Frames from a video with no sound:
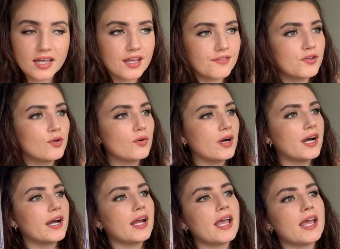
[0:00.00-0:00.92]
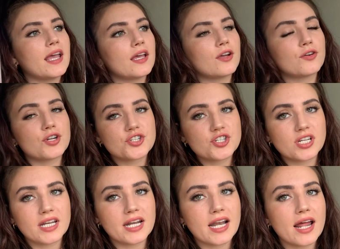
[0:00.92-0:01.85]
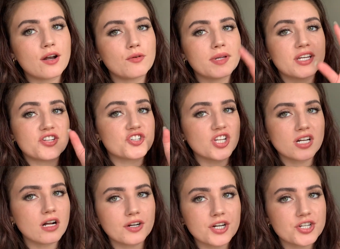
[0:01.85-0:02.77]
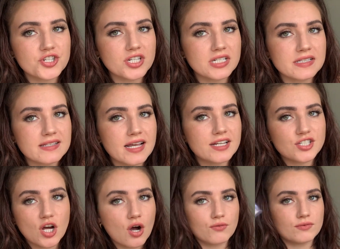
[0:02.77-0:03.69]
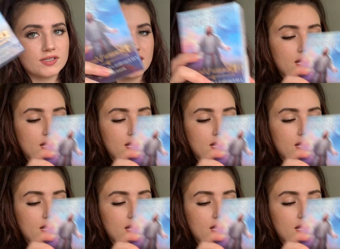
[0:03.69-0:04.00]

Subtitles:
If you are a Christian, and I don't mean to shit on Christians, I don't.